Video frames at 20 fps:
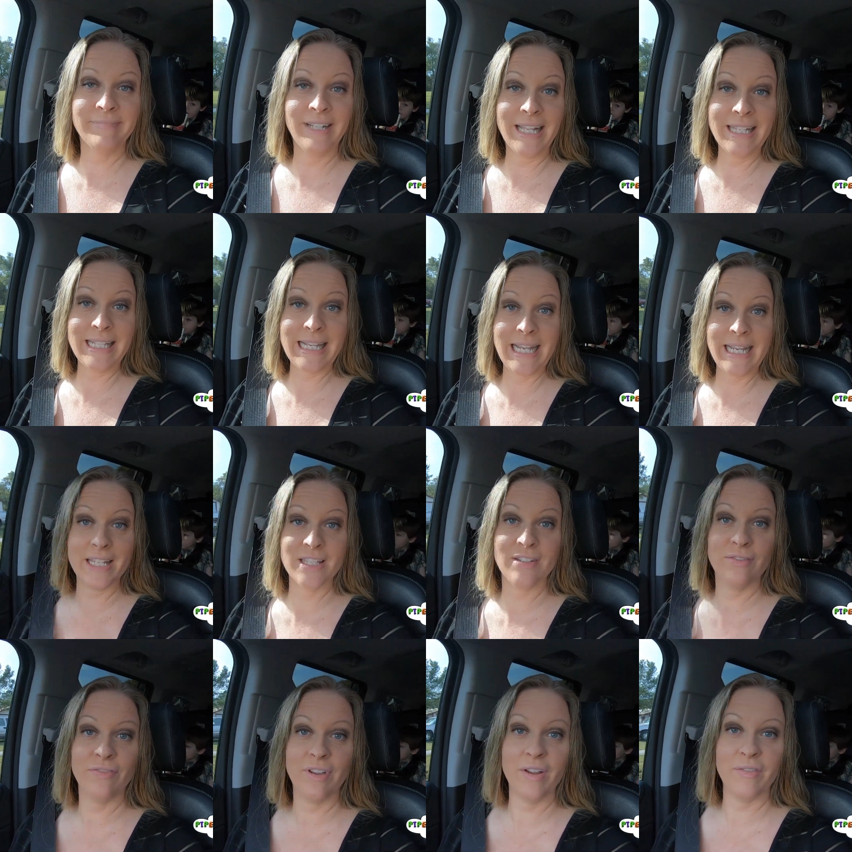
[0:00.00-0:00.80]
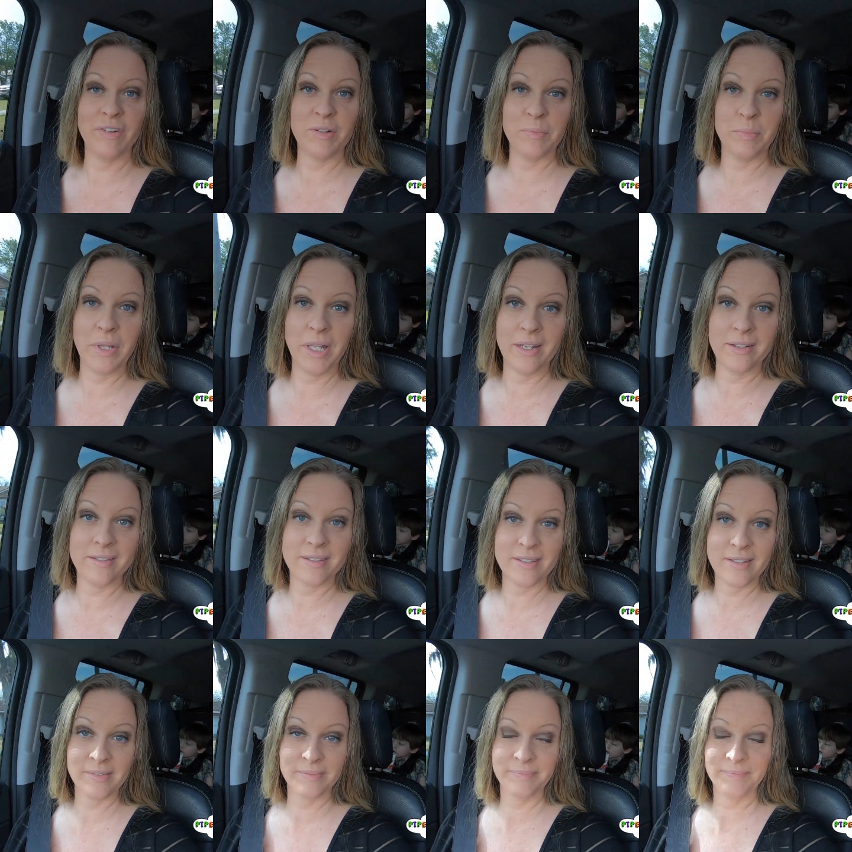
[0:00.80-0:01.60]
That's Hayden's favorite
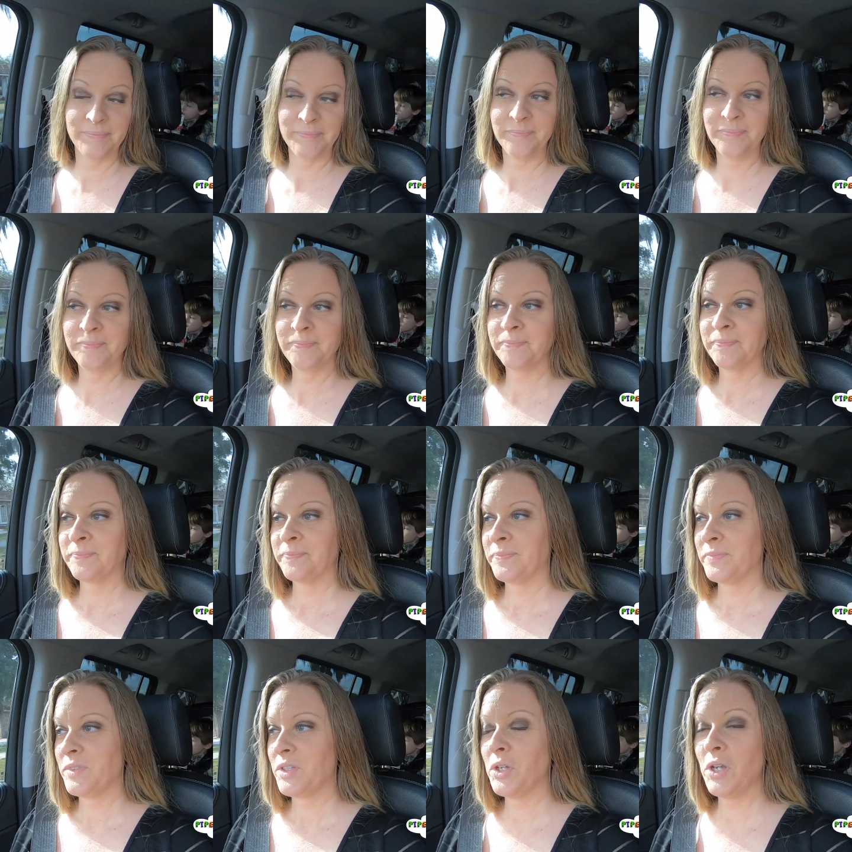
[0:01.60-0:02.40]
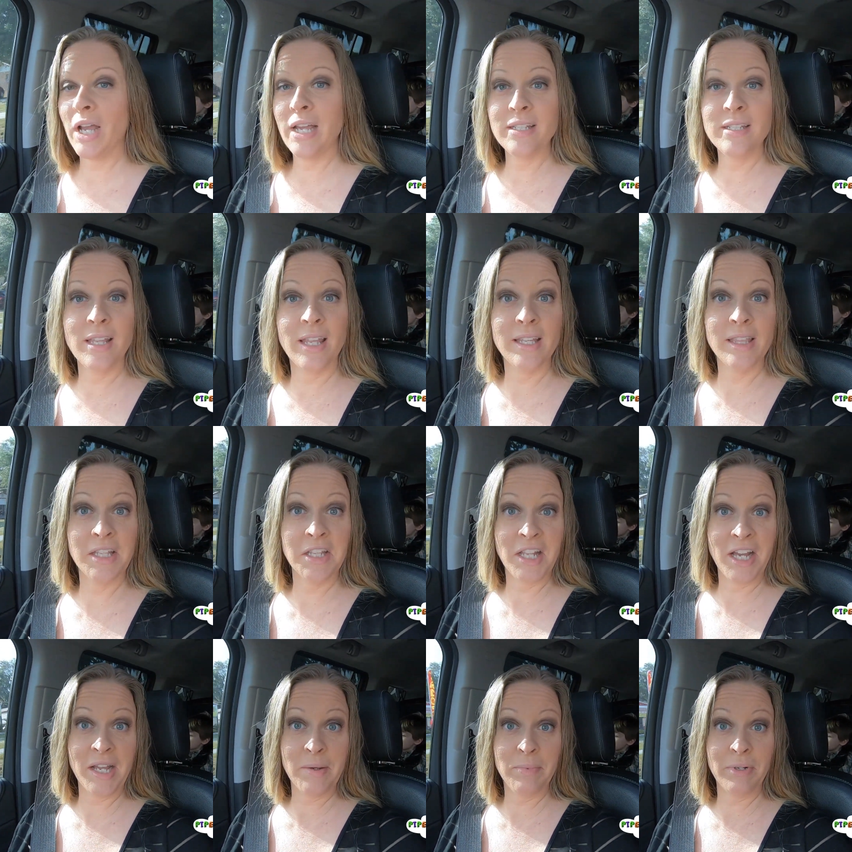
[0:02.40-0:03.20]
place. You guys like the
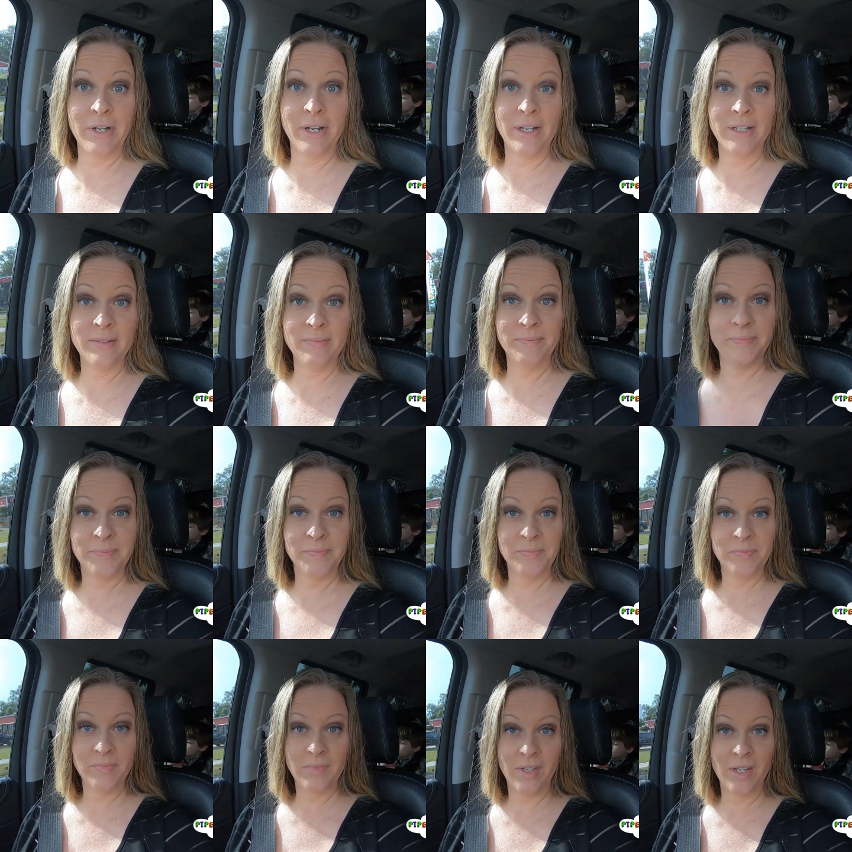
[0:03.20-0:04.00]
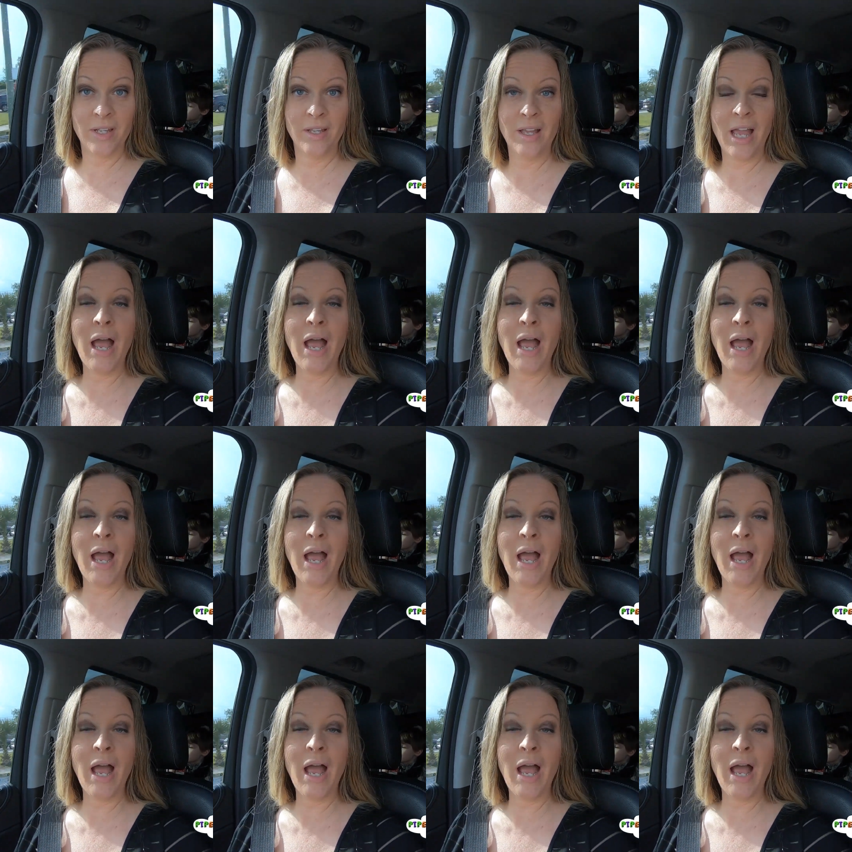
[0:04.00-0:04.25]
library? I like.